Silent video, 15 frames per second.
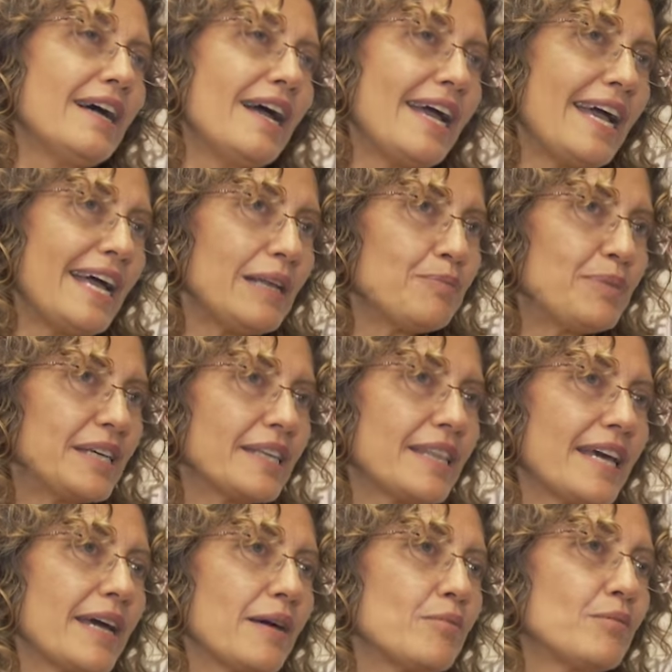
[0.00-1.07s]
helping
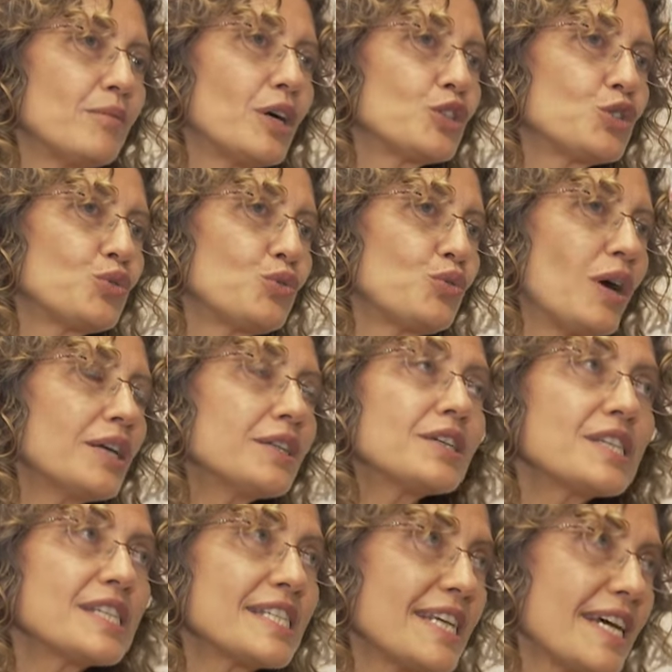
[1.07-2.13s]
them to
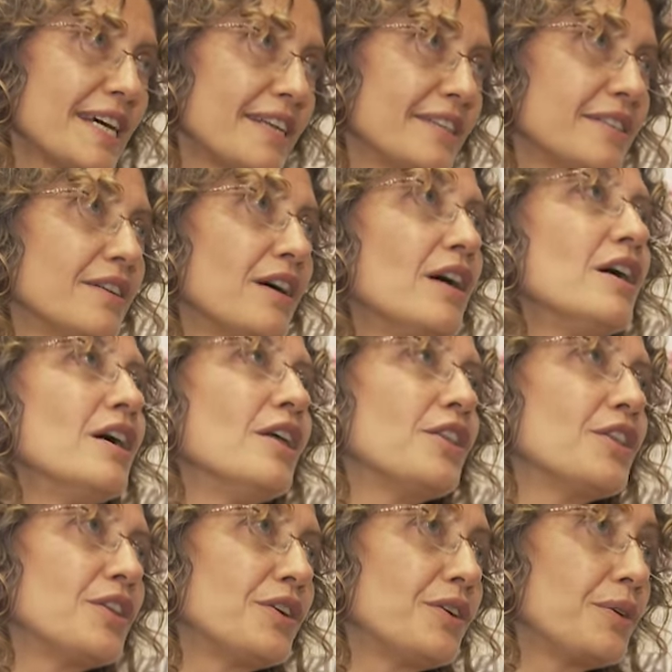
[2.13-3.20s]
understand
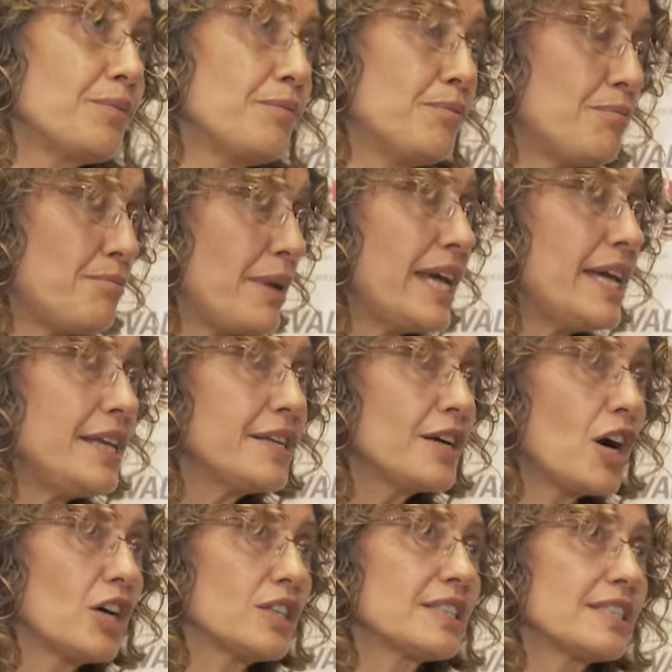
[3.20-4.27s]
the main
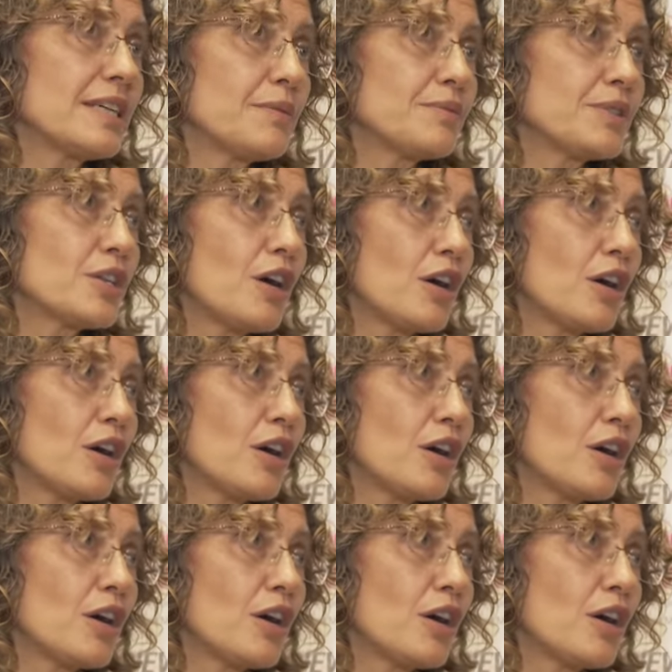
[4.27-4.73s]
concepts